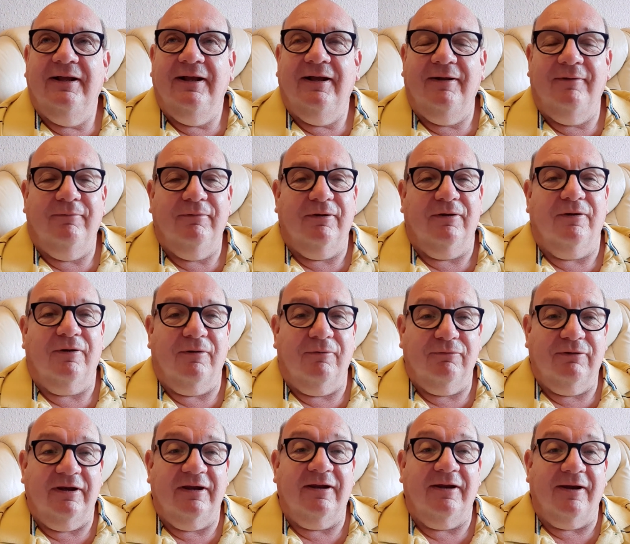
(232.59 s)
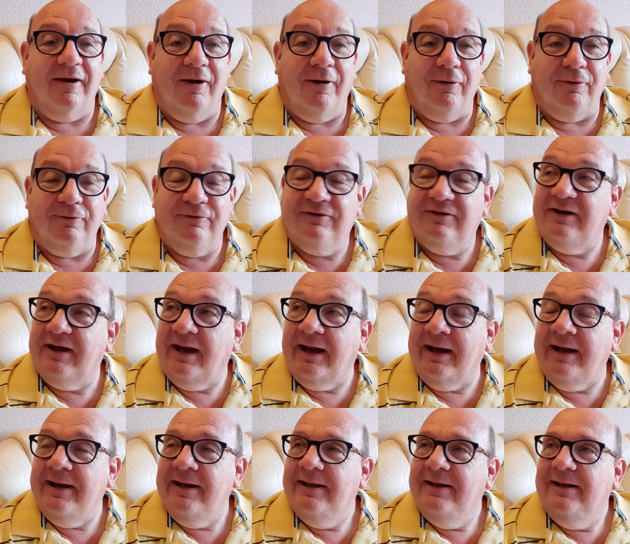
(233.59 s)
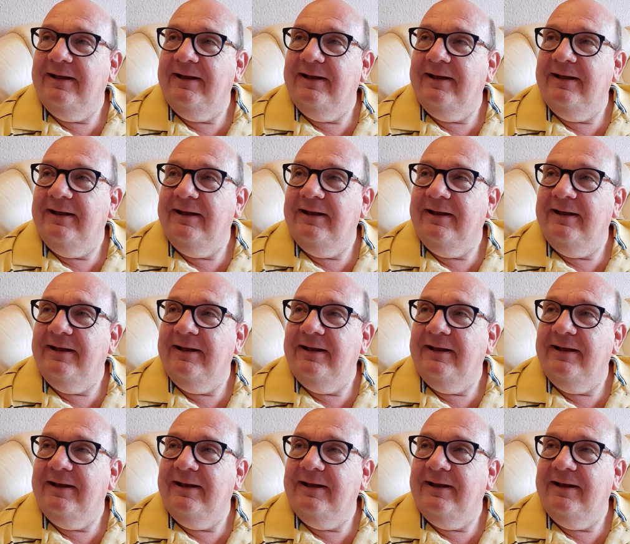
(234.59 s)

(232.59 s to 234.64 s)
Uh, we're going to go digging a hole today.